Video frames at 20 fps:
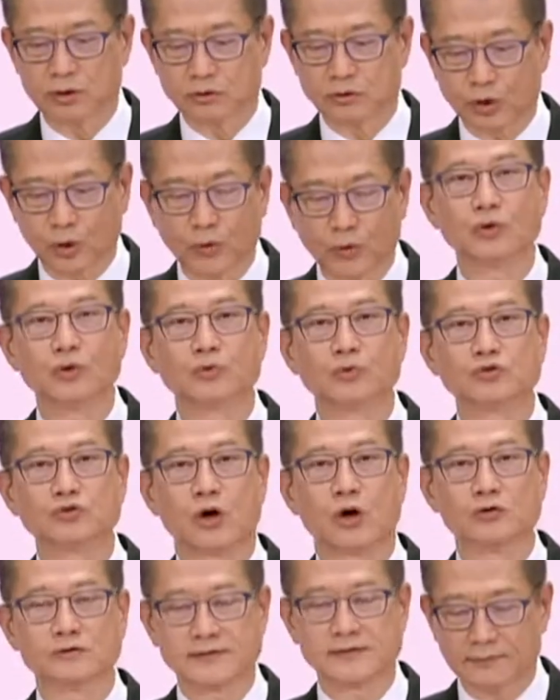economy
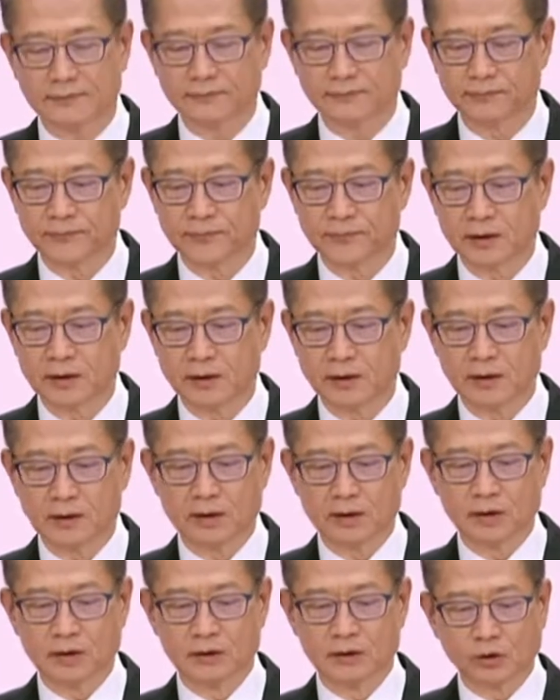and the individual segments